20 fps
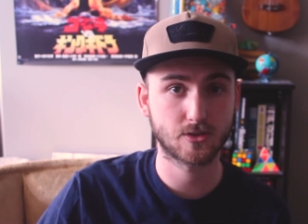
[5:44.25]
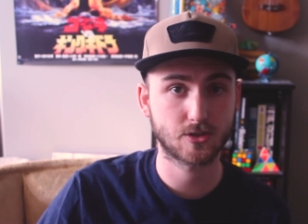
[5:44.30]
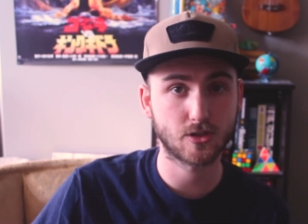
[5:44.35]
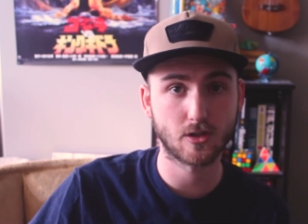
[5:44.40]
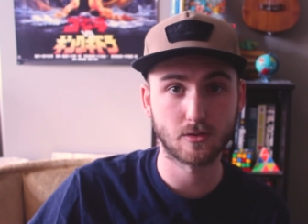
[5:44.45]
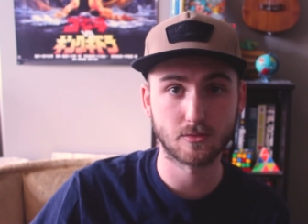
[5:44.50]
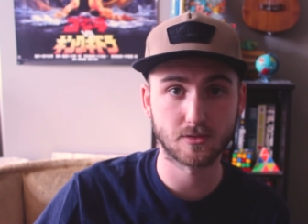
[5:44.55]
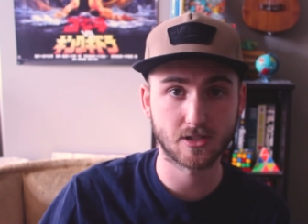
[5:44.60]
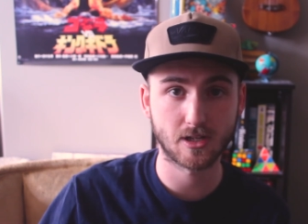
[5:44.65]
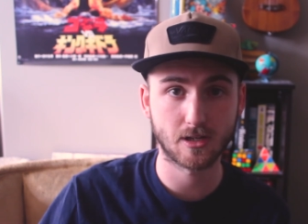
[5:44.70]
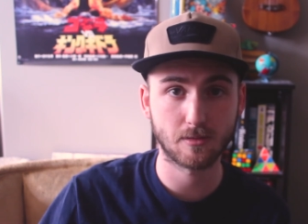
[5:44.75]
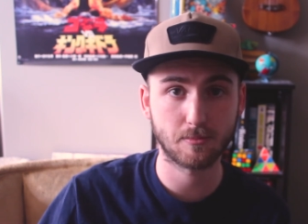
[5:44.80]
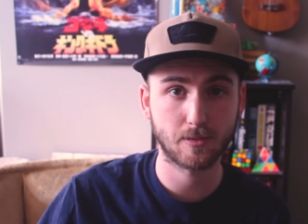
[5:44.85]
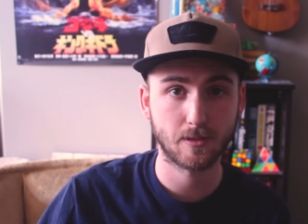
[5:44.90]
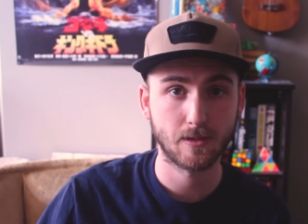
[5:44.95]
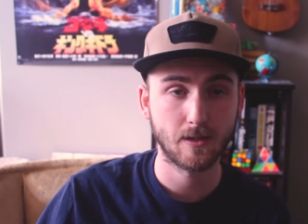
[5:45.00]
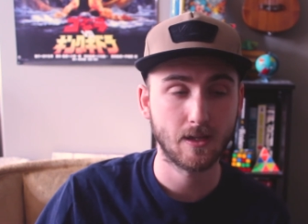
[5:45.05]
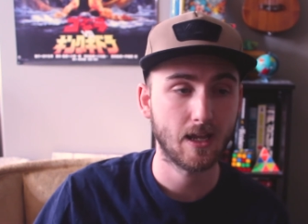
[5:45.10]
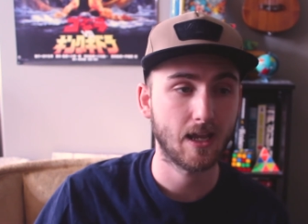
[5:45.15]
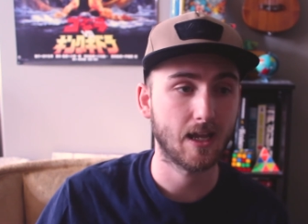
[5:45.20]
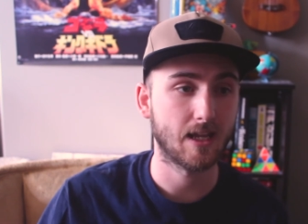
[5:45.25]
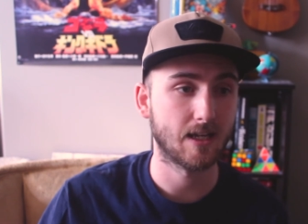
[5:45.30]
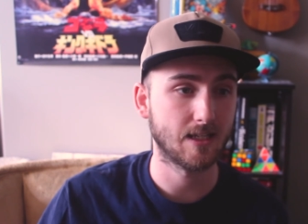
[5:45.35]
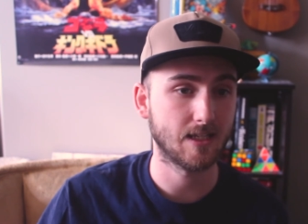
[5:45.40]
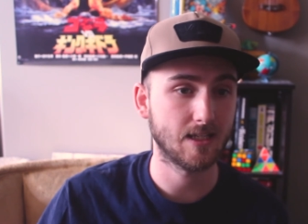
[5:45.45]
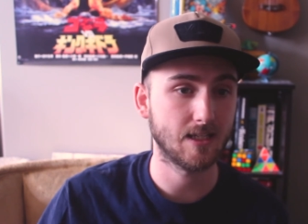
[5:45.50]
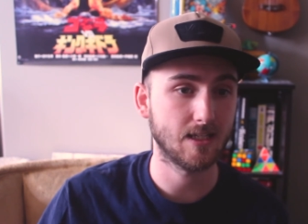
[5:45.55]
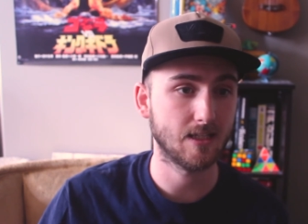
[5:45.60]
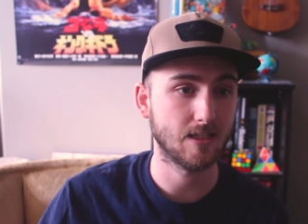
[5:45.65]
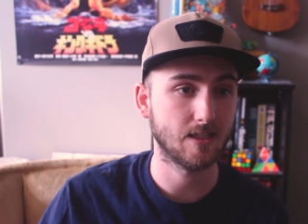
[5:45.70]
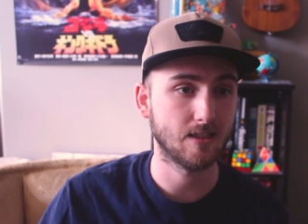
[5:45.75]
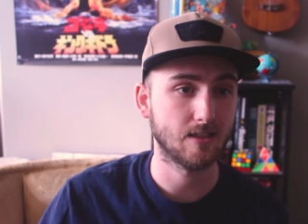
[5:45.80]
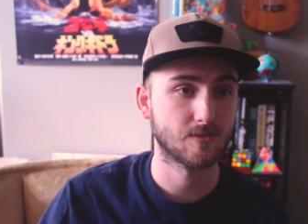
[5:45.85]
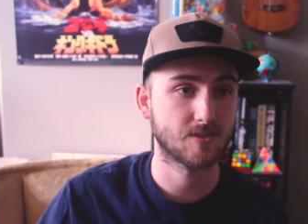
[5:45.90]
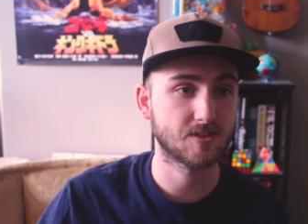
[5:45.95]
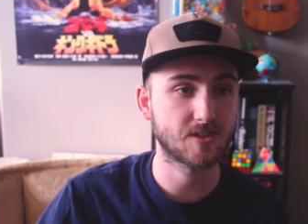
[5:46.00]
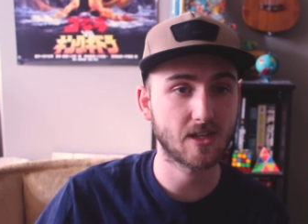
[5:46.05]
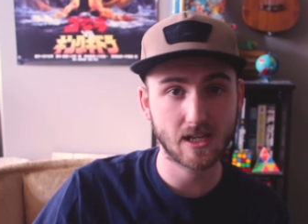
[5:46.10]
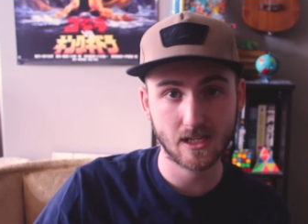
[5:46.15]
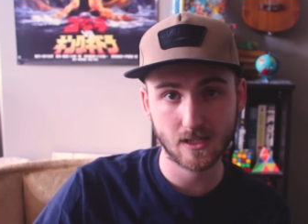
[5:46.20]
shows up and he
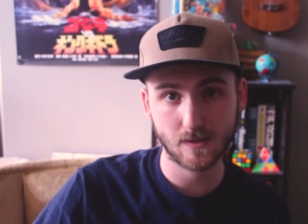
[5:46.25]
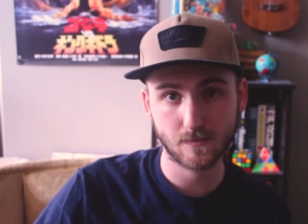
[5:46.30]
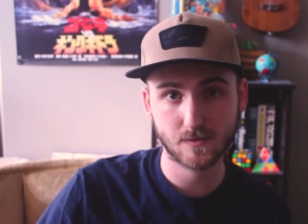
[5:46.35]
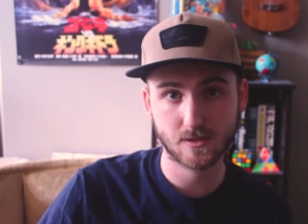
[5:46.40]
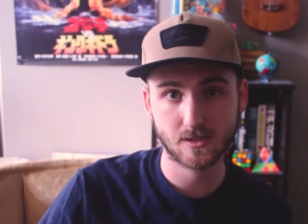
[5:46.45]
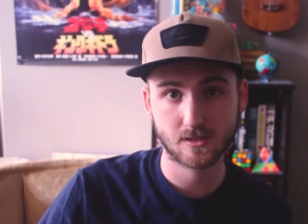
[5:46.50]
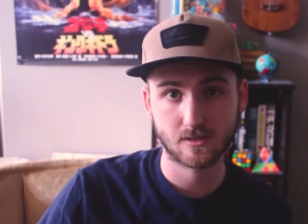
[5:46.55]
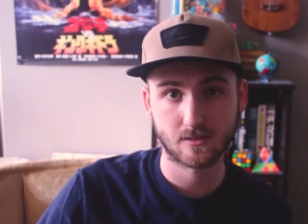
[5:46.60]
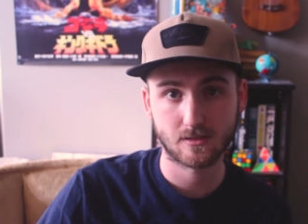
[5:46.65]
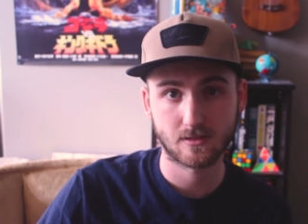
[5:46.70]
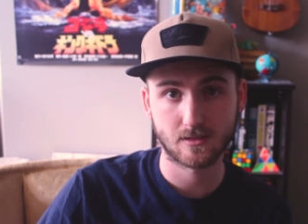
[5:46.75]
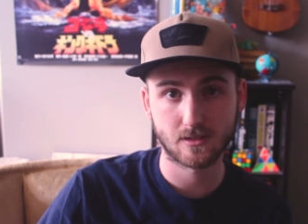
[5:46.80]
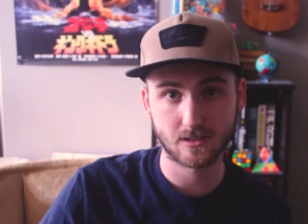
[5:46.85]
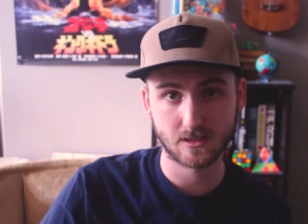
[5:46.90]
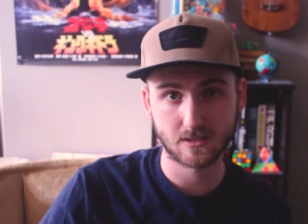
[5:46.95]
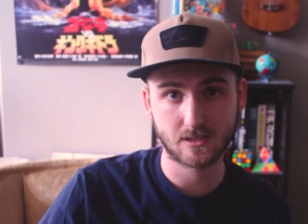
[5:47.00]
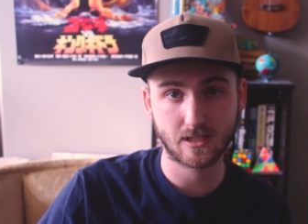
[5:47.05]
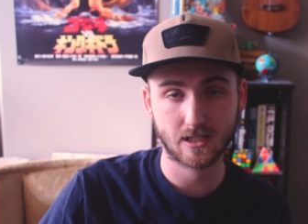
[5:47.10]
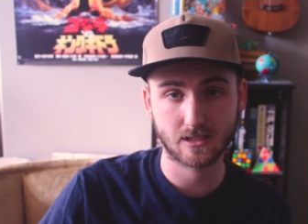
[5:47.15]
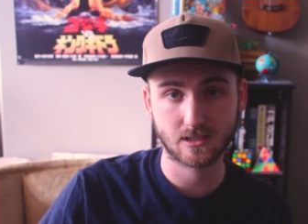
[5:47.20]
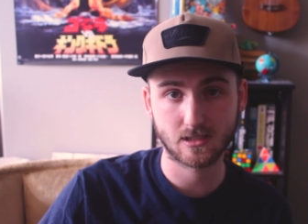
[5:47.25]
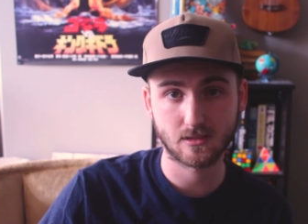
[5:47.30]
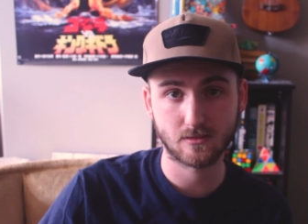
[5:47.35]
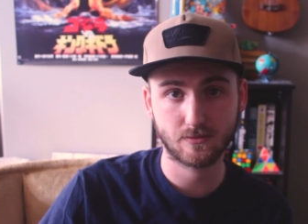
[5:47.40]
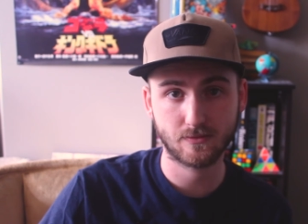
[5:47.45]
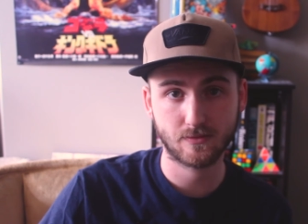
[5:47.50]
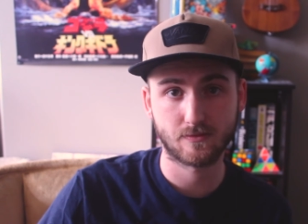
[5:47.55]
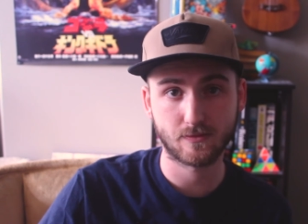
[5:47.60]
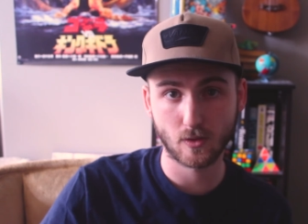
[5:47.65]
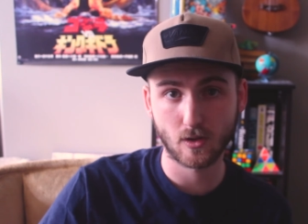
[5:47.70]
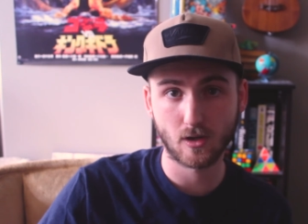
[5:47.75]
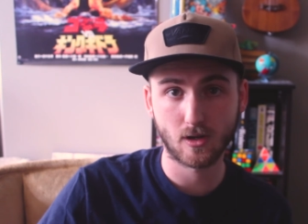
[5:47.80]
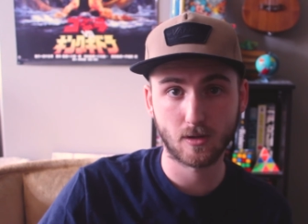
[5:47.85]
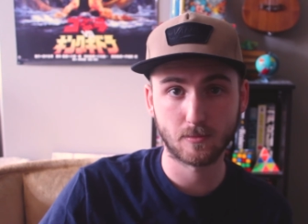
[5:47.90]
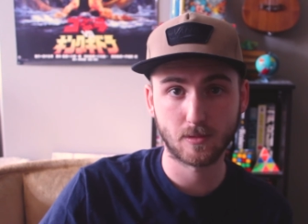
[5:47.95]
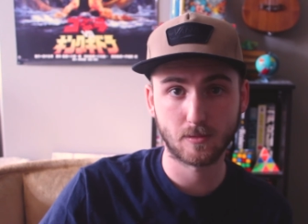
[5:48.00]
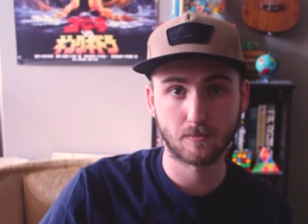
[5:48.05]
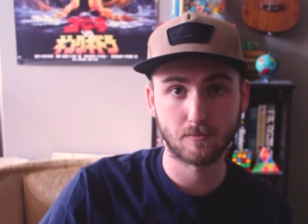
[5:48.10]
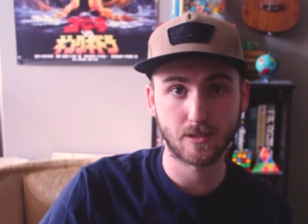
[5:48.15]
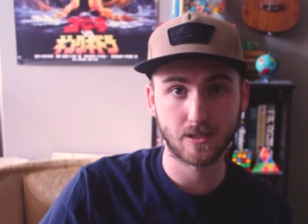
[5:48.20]
saves the detective
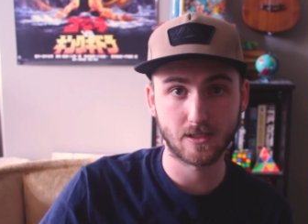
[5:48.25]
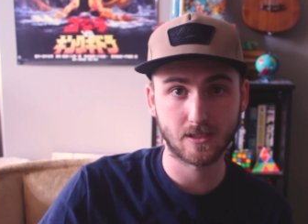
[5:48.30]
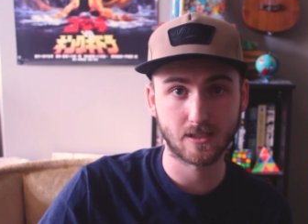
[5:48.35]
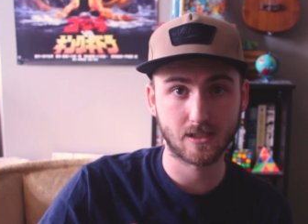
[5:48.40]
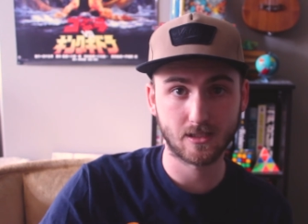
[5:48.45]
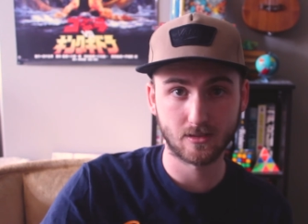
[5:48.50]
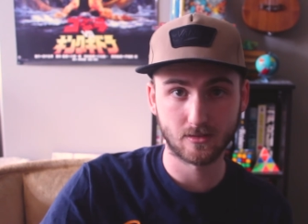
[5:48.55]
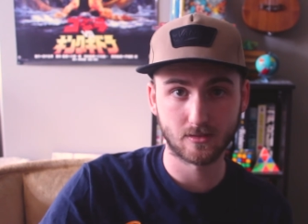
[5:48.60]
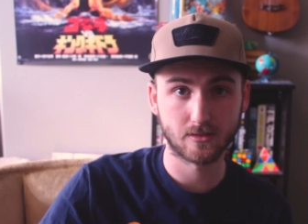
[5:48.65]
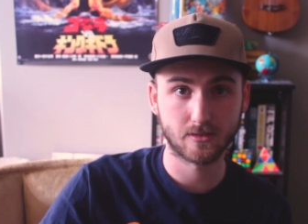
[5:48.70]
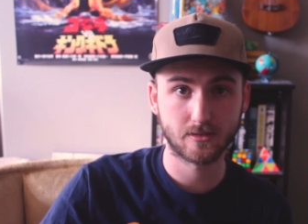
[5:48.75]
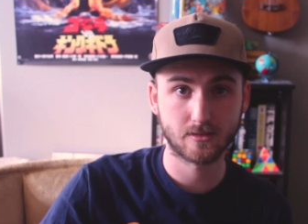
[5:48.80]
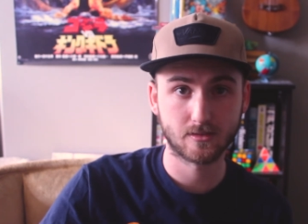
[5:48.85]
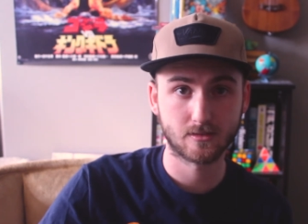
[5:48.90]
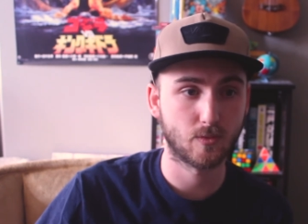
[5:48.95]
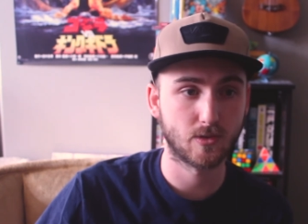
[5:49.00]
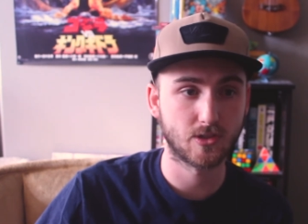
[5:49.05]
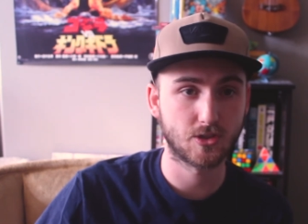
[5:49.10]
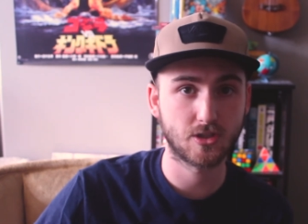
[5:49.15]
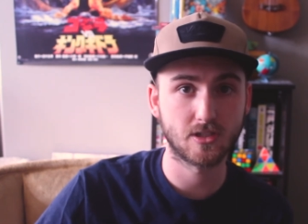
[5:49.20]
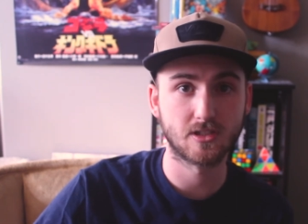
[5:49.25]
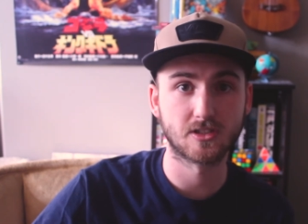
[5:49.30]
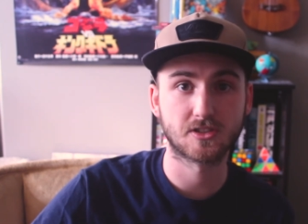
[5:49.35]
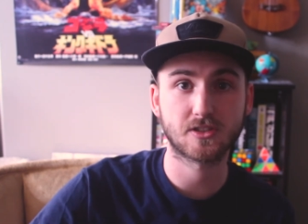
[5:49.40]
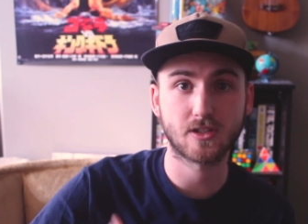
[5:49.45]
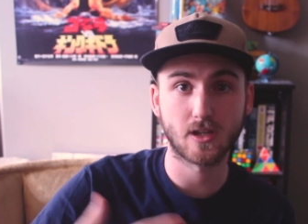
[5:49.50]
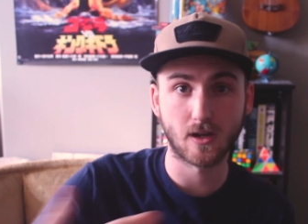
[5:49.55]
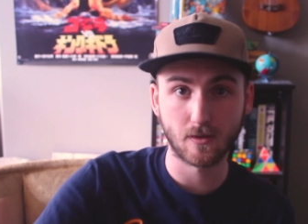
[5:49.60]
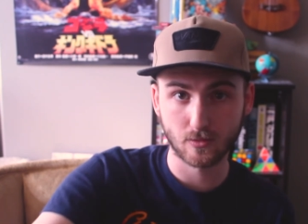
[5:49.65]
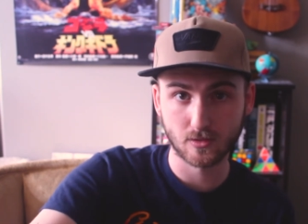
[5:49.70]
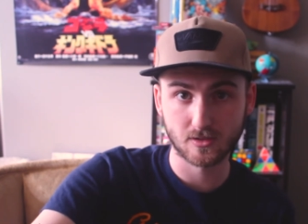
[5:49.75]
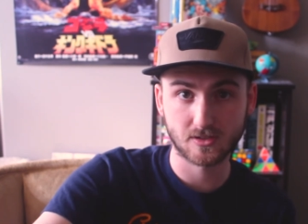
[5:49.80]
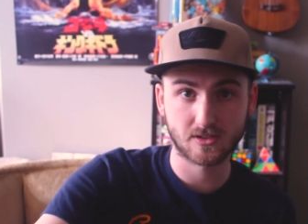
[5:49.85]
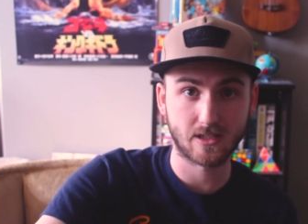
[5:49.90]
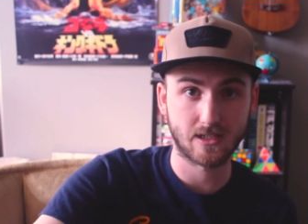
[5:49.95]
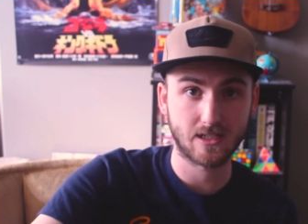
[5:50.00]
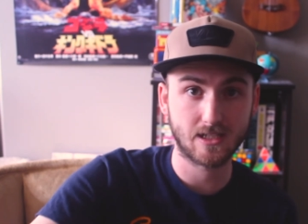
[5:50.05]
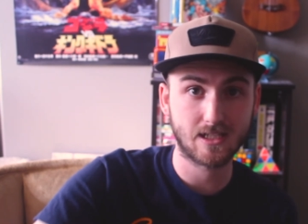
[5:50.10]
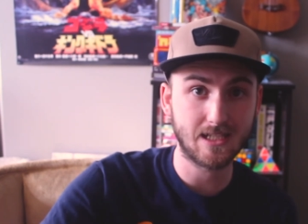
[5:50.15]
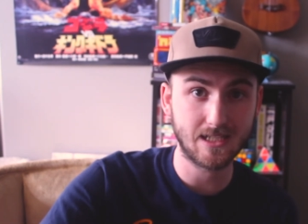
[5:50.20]
from being killed when she discovers
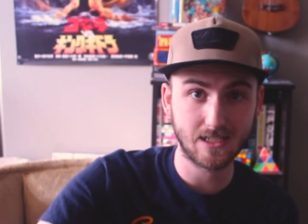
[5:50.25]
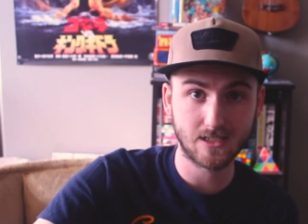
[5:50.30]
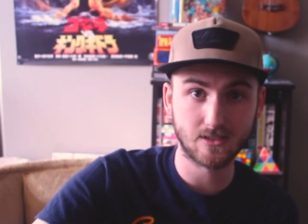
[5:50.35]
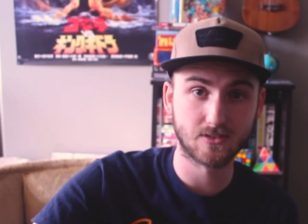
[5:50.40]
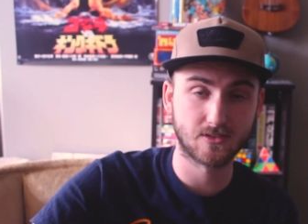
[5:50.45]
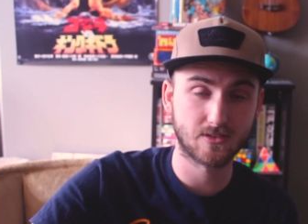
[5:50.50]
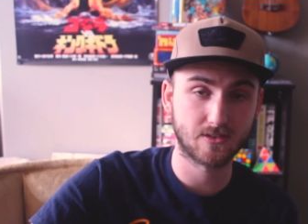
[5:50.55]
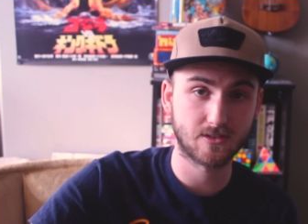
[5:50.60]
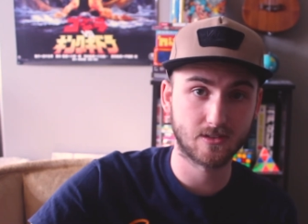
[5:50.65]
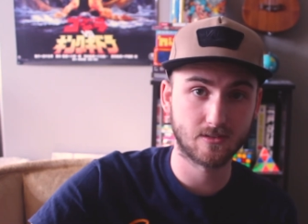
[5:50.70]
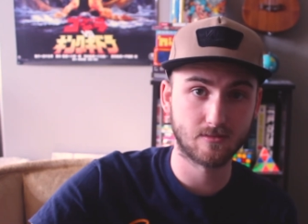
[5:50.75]
that he is